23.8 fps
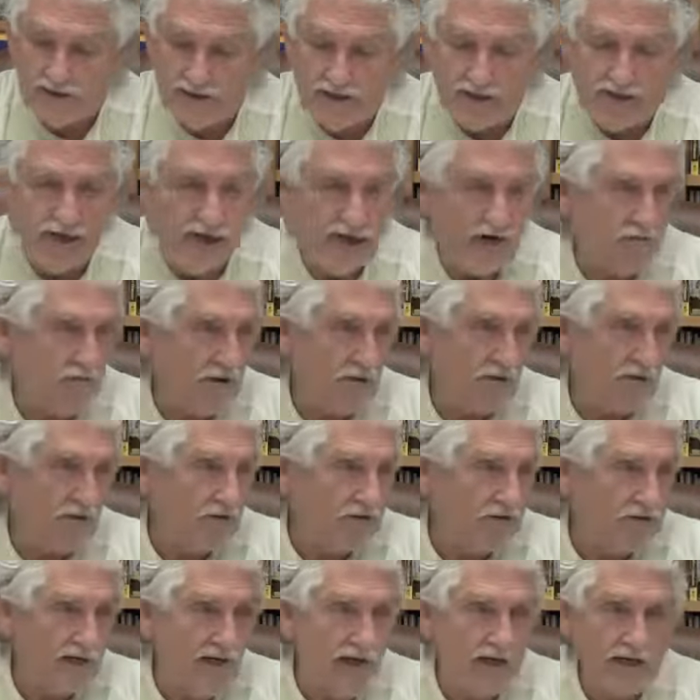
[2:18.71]
I can't remember
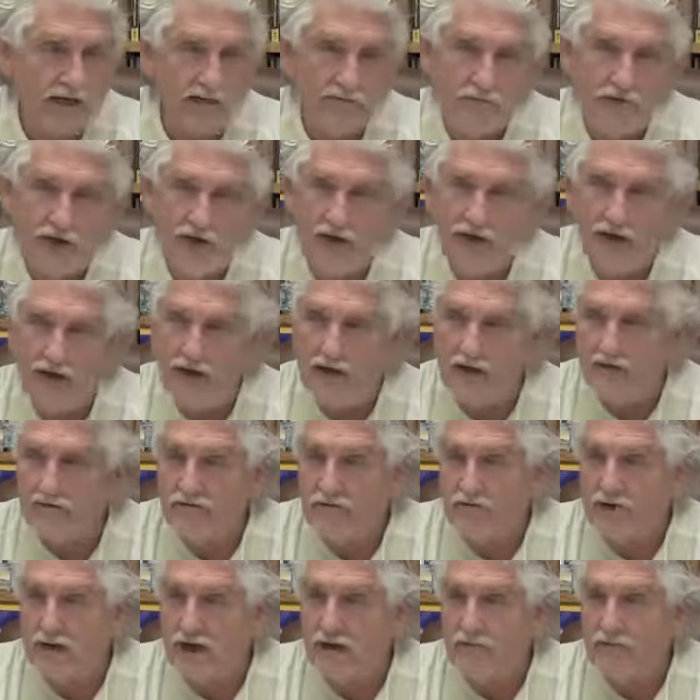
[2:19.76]
exactly my heading
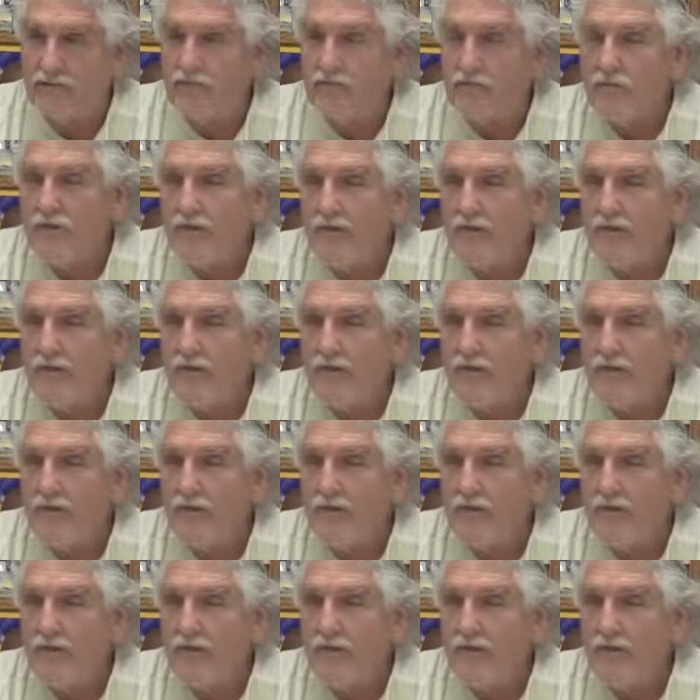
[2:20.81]
for that.